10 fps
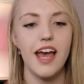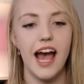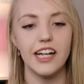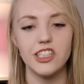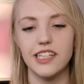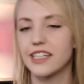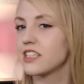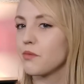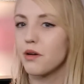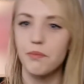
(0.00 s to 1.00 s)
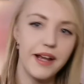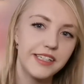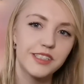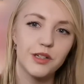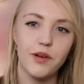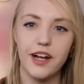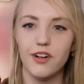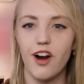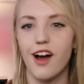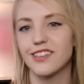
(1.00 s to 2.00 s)
And just like someone makes their way
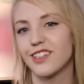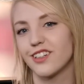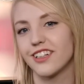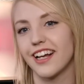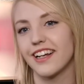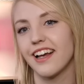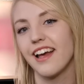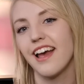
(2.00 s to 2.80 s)
across and they're like,